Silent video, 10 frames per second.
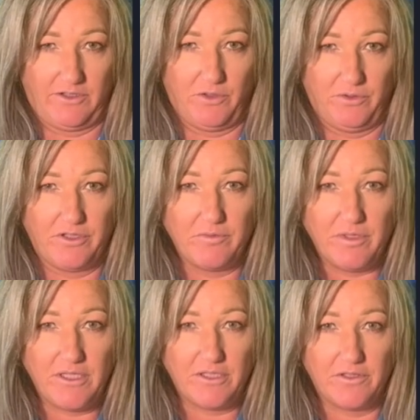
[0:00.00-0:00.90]
going to
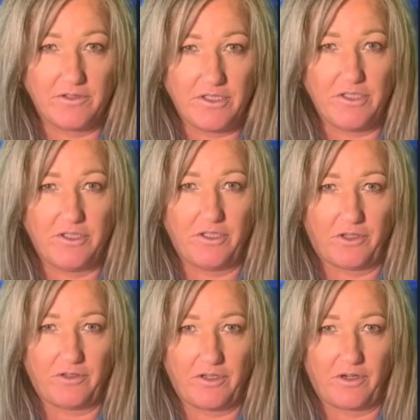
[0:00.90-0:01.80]
be to your teaching
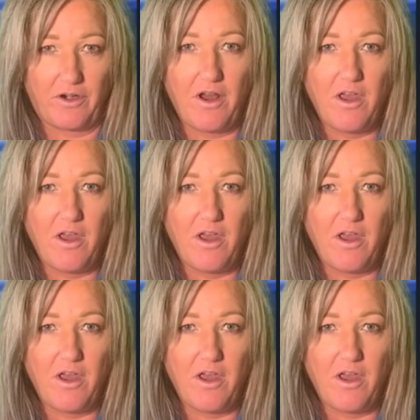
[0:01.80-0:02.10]
career.